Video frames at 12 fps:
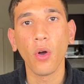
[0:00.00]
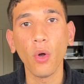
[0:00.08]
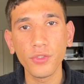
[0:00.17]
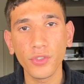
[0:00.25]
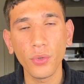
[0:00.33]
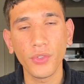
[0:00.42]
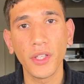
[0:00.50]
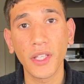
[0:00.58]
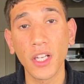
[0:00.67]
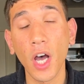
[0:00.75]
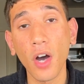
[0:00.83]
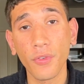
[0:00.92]
Also, they
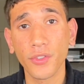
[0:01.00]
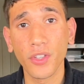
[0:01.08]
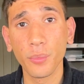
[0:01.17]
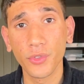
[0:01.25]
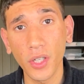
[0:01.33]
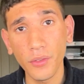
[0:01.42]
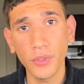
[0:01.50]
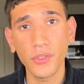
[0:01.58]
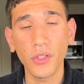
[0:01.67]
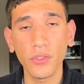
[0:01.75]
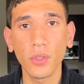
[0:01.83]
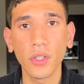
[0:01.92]
can offer some
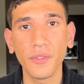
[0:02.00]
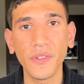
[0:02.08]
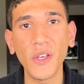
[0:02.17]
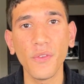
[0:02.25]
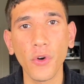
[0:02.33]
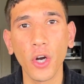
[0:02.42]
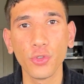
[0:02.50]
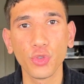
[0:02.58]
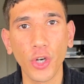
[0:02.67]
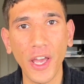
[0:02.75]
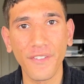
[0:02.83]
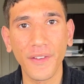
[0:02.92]
services to the VFR
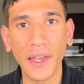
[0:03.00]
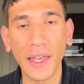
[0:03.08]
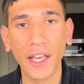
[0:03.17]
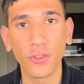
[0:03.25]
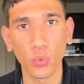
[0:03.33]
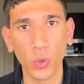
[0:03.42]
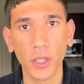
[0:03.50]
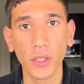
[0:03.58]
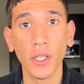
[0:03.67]
traffic as well.